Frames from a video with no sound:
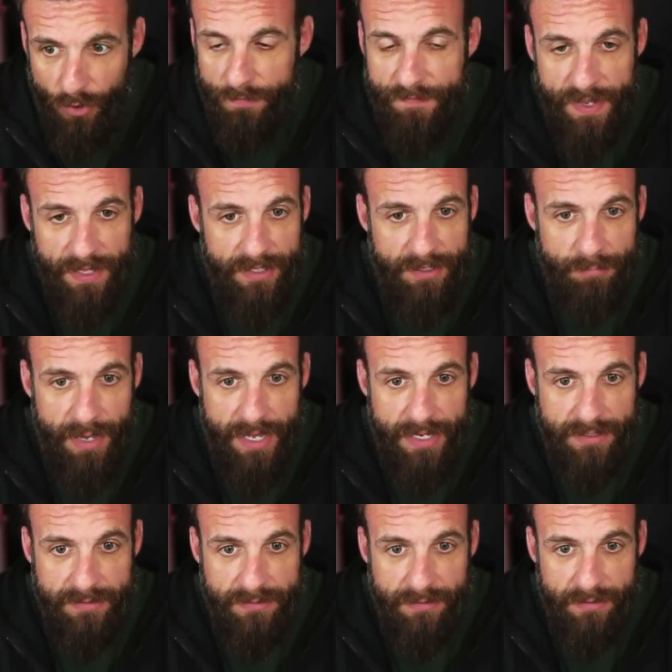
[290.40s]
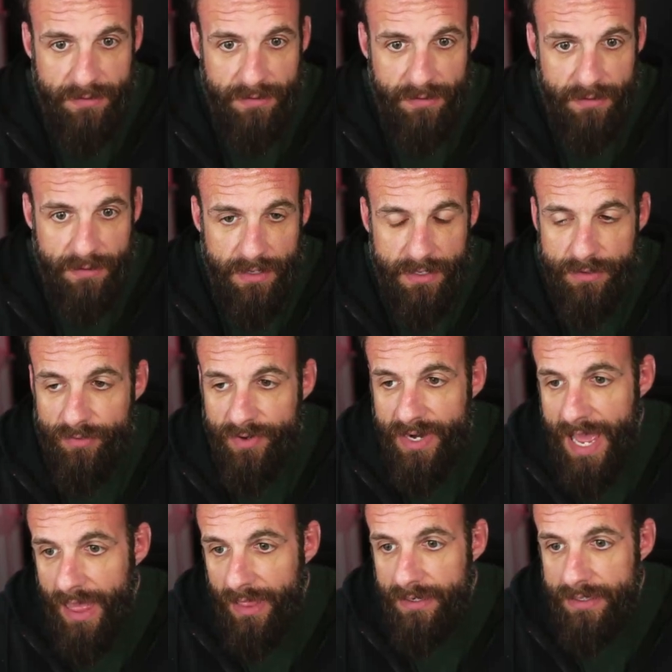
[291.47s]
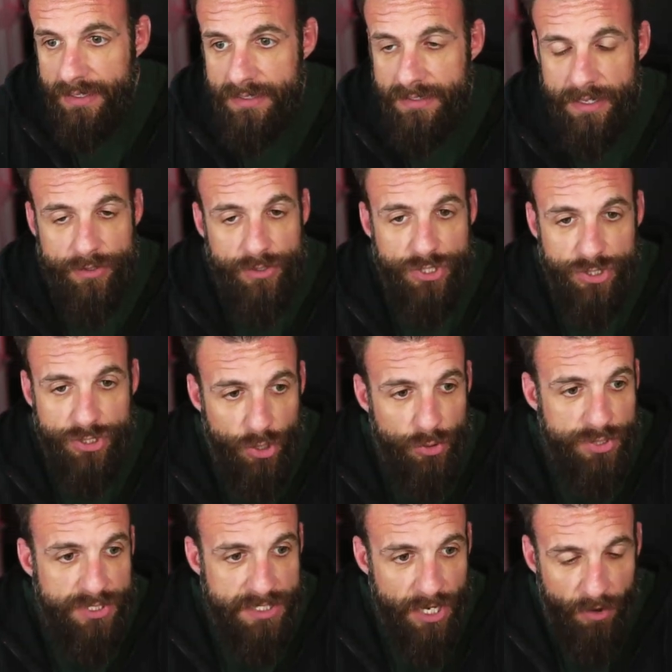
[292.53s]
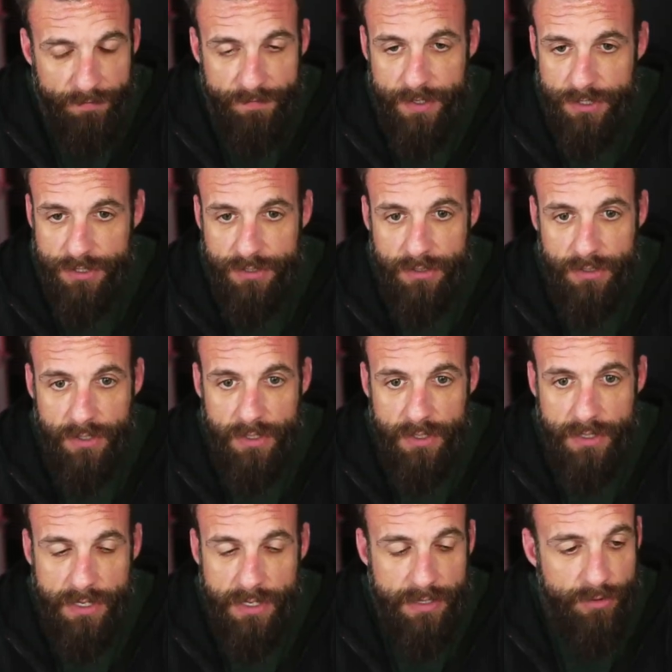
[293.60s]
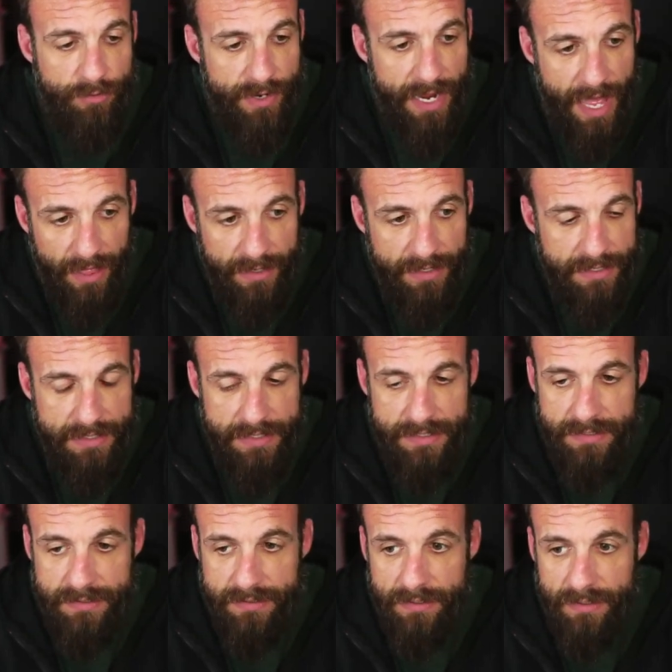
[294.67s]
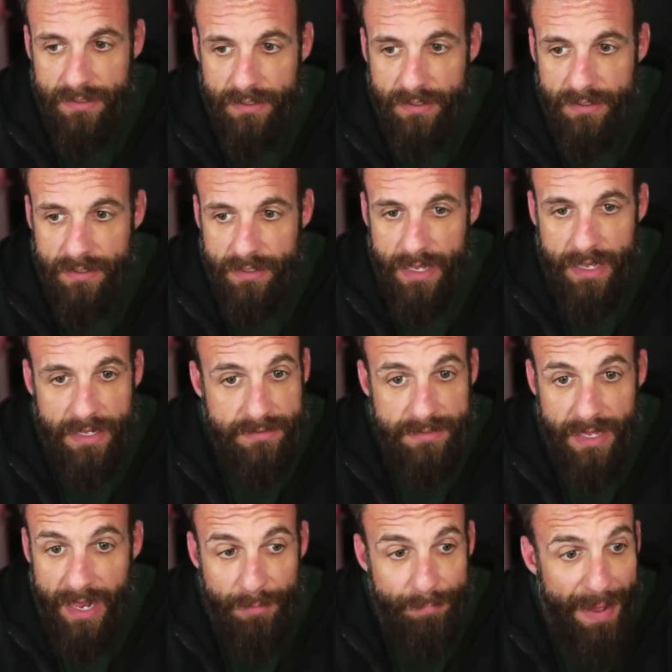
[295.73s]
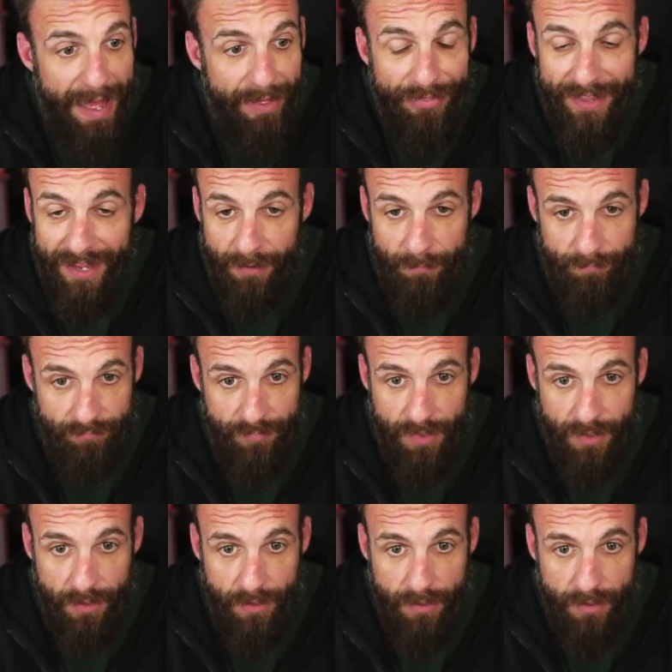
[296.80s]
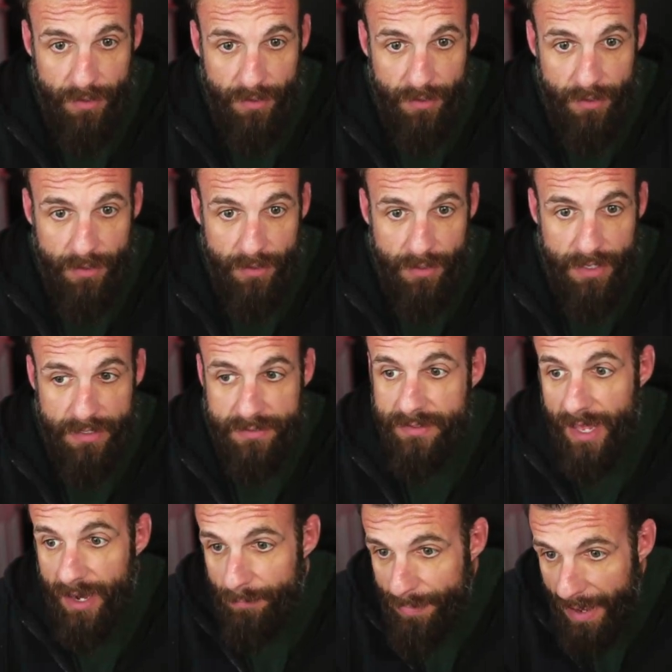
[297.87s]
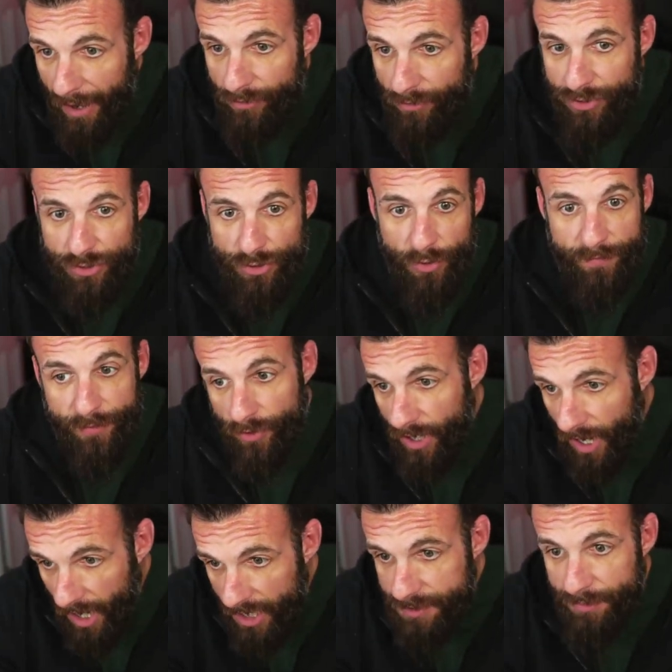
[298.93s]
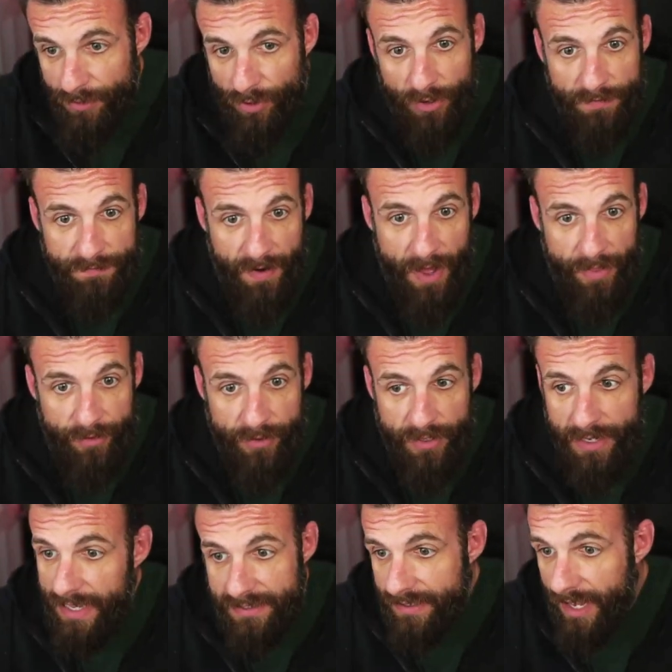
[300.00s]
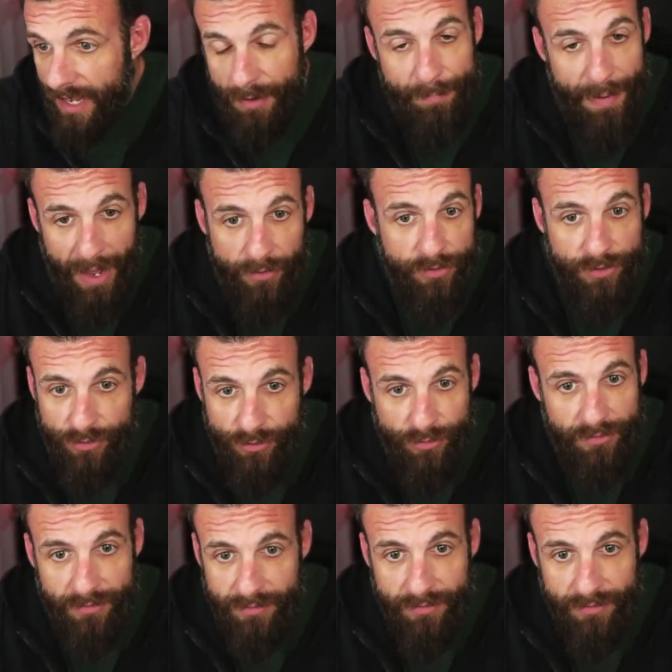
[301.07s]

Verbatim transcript: feeling based. And the reality is, and they're so selfish. And the reality is, it's not about them. It's not about you. If you're a husband or a father, it's not about you.